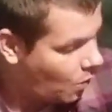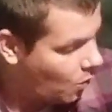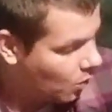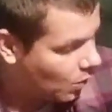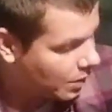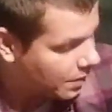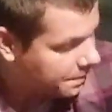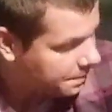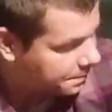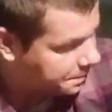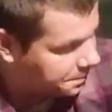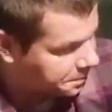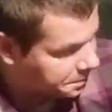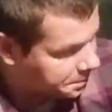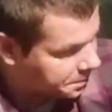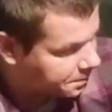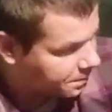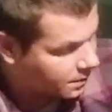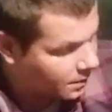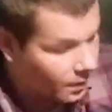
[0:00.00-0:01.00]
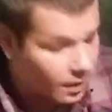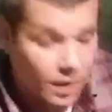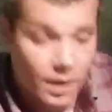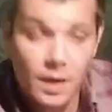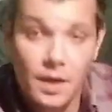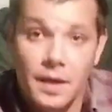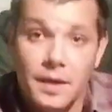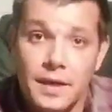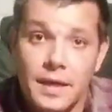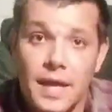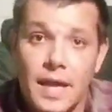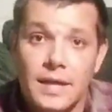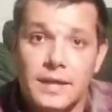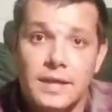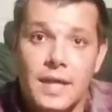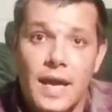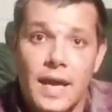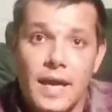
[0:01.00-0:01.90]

Or, got